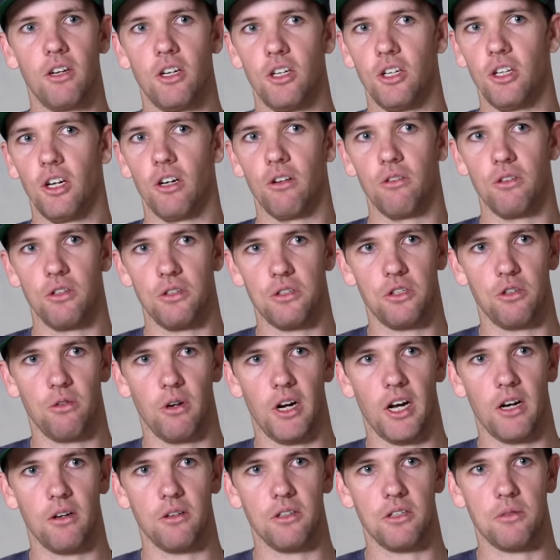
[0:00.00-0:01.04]
and you go and do
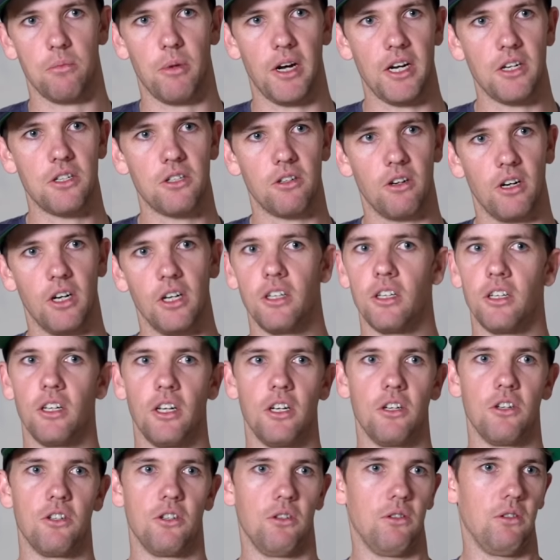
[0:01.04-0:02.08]
2 hours base training and
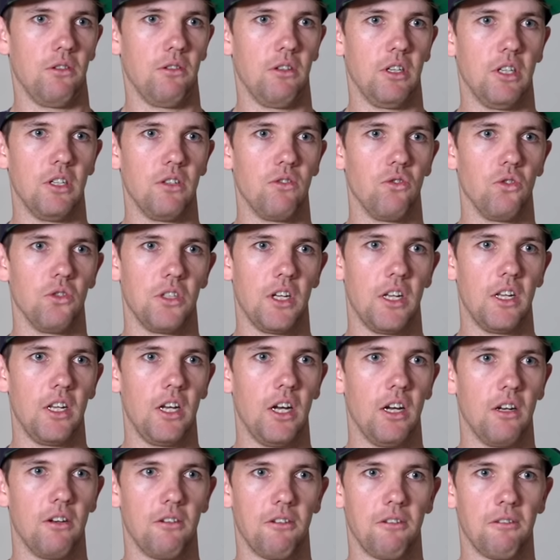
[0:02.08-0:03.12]
then do intervals at the
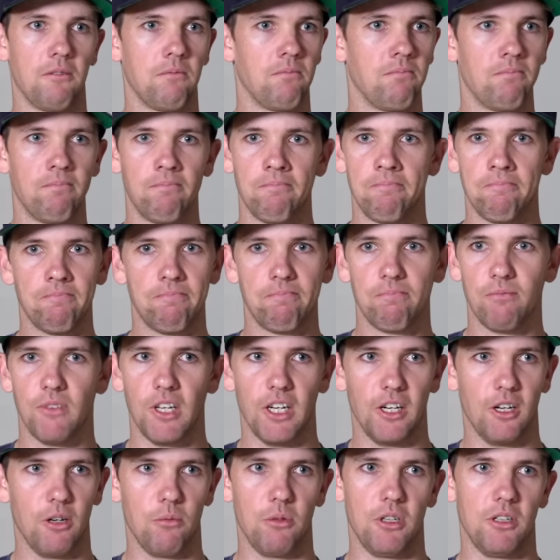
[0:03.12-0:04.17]
end,
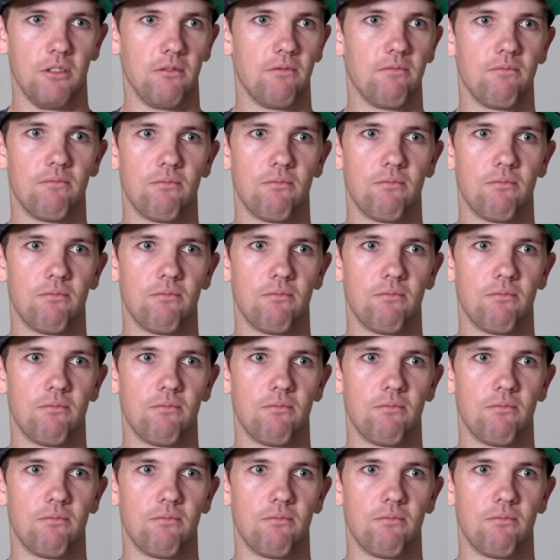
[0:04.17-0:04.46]
they're going to be